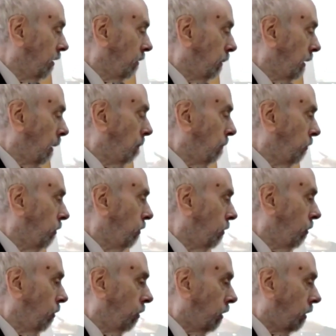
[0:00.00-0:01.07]
perhaps you
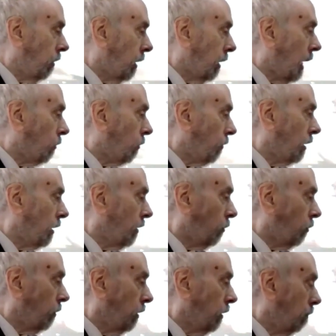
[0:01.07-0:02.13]
know our
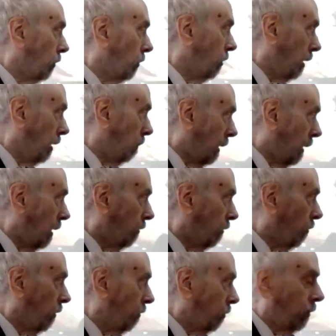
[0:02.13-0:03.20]
studies on the bodily
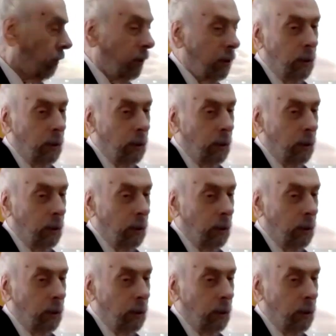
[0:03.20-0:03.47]
parts, and so